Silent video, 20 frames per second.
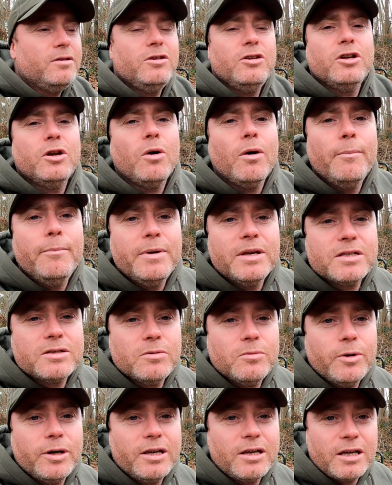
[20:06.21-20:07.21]
you know, I
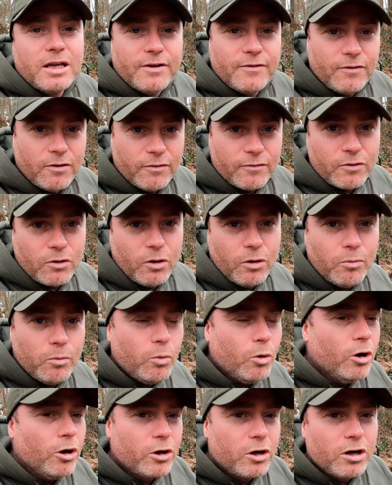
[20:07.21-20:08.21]
miss a week if I've
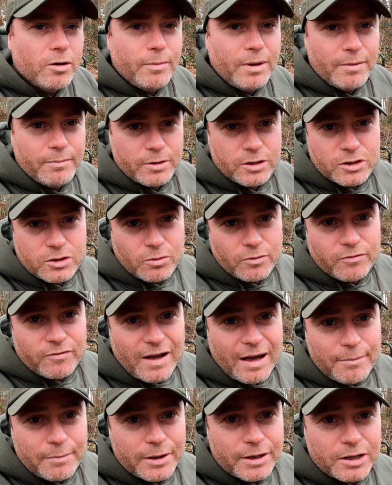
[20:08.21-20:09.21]
got work commitments or
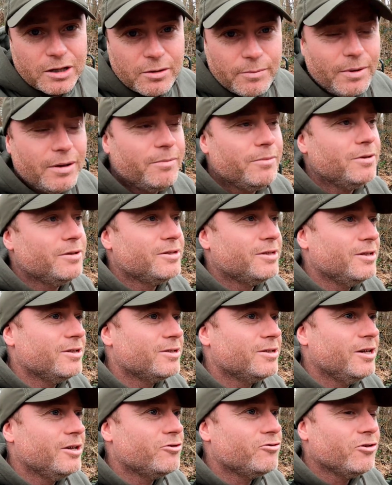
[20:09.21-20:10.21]
family commitments,
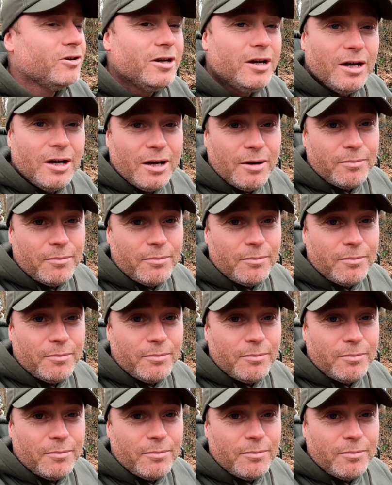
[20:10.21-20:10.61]
etc.